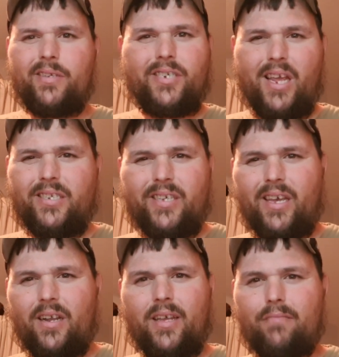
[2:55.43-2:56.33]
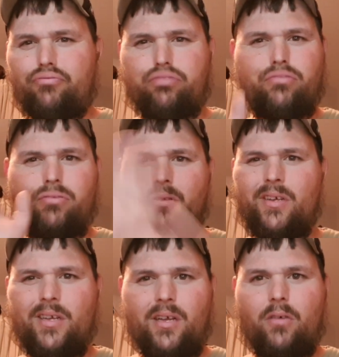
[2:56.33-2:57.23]
Chase Elliott,
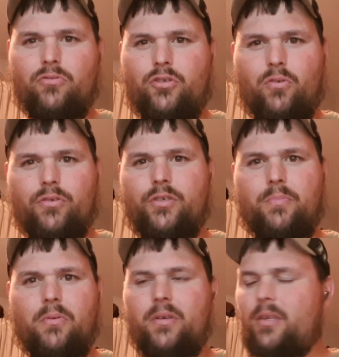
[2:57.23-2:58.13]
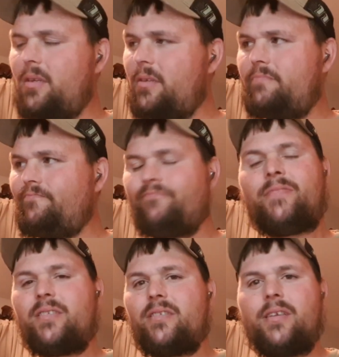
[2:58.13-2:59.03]
old Georgia boy,
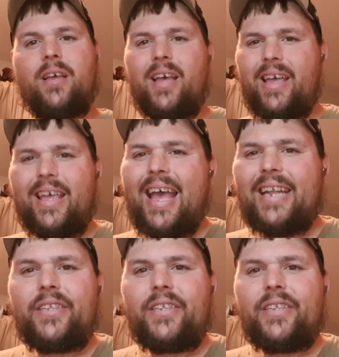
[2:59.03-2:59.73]
he had